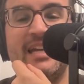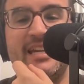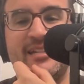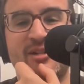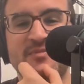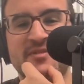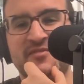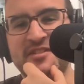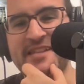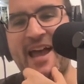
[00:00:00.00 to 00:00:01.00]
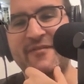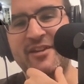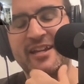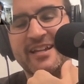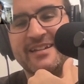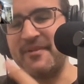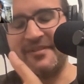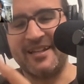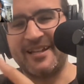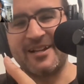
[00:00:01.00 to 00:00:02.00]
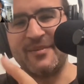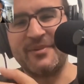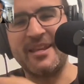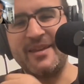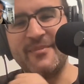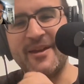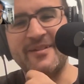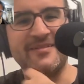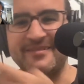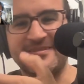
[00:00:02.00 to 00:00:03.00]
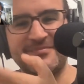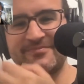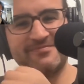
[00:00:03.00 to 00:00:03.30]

in terms of just having like company email and